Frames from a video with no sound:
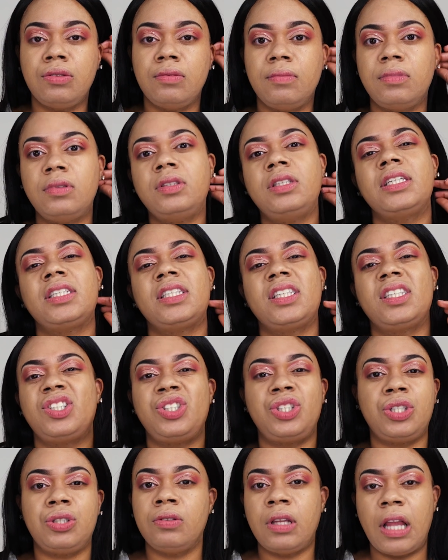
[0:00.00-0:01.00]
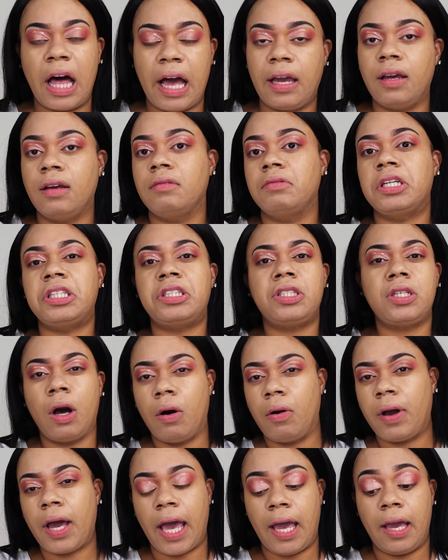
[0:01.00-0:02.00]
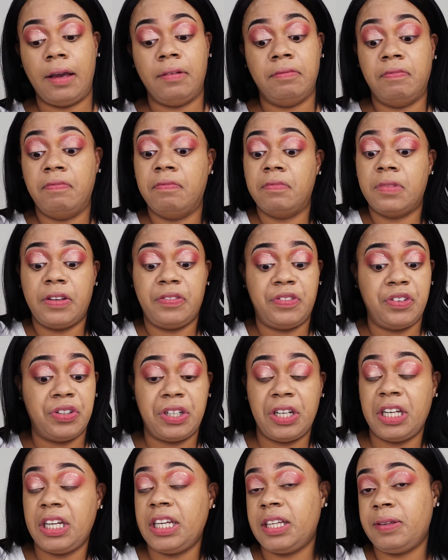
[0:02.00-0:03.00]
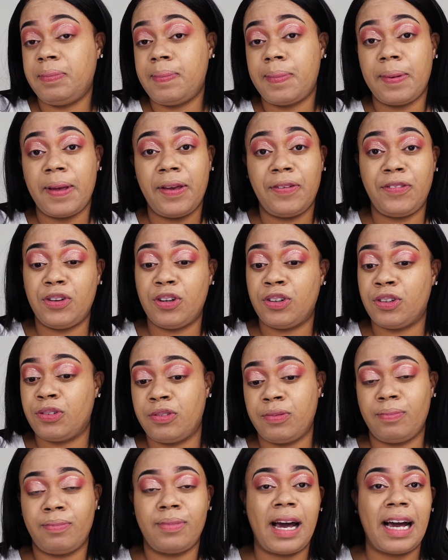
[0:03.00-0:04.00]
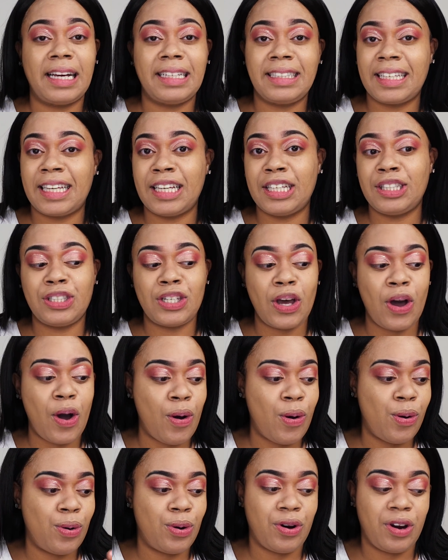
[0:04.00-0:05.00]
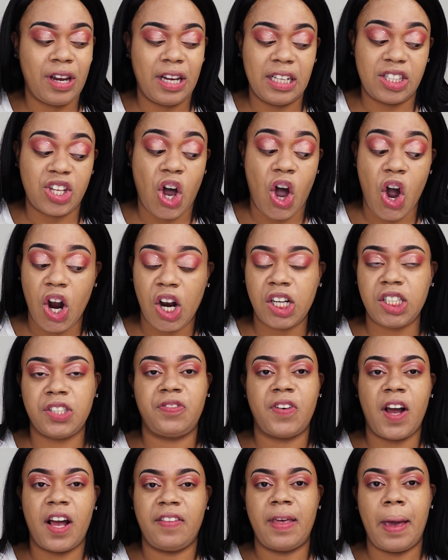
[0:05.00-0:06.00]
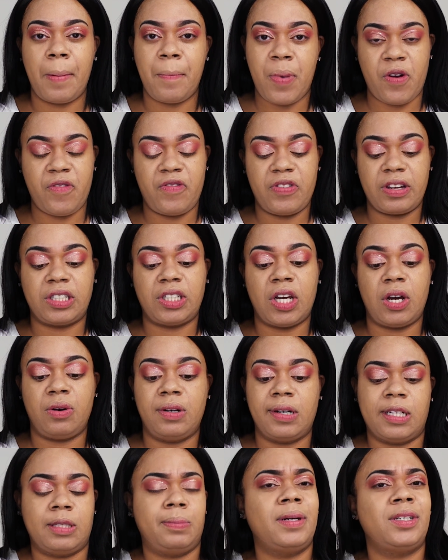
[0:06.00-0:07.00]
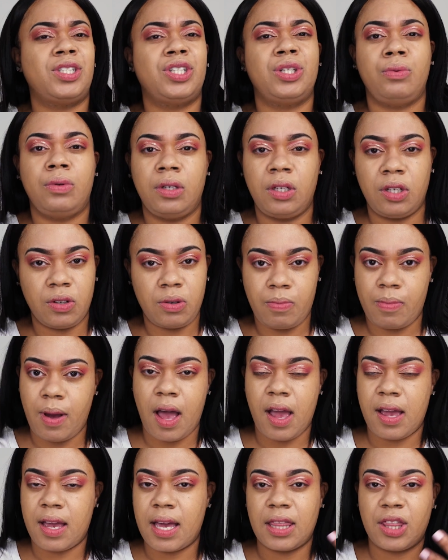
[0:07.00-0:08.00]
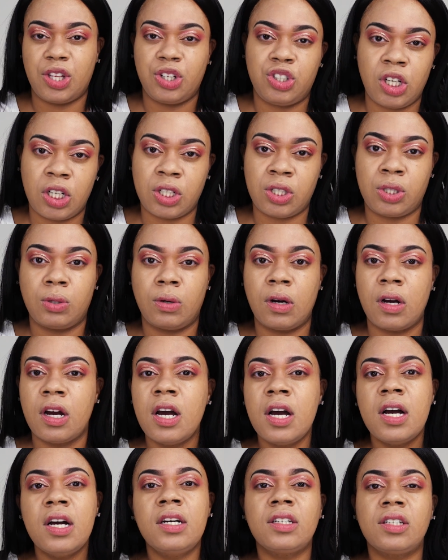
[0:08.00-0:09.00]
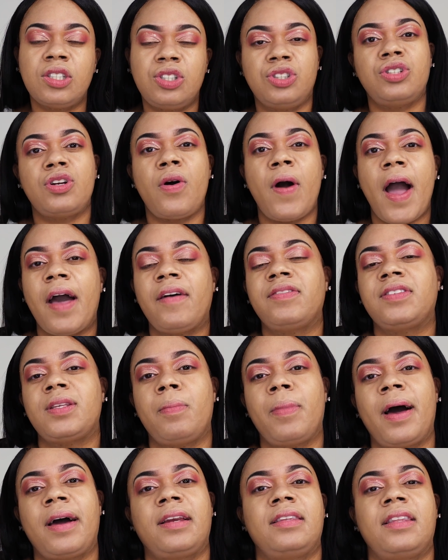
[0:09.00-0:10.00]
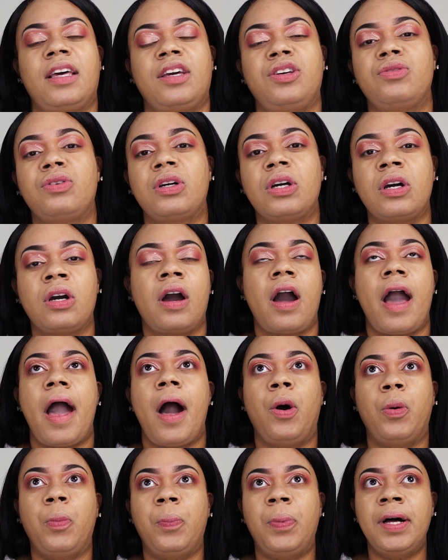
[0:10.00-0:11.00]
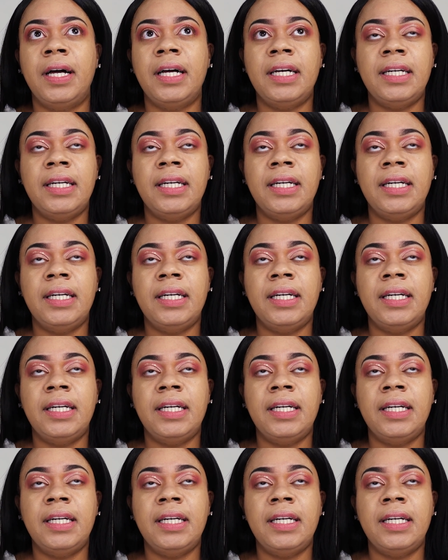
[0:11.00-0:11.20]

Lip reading: This is too light. It's okay. If you're my skin tone, or it's hard to find that perfect tone, especially when you're buying at the drugstore, because you don't have somebody that you can help,